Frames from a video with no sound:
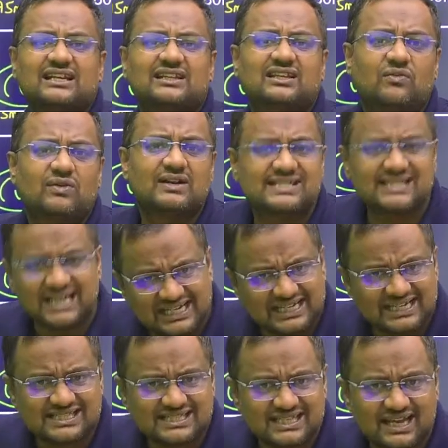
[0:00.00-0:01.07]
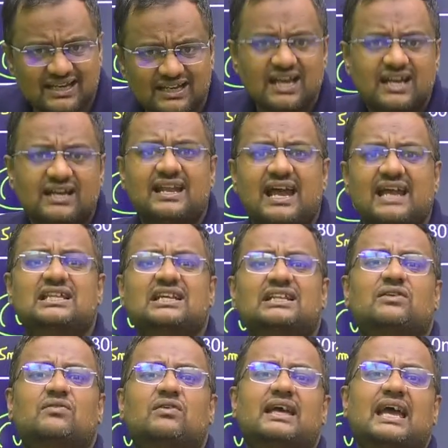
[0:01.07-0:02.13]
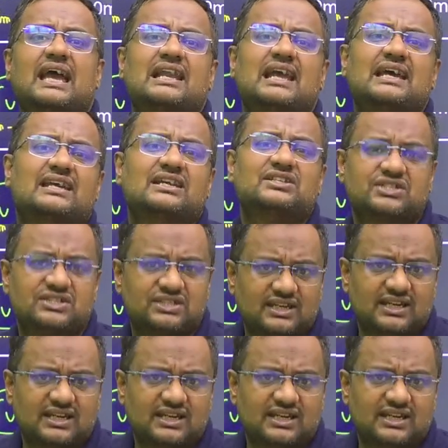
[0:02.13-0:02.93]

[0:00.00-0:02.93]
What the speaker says: the word silt is there, neither the word LIH is there.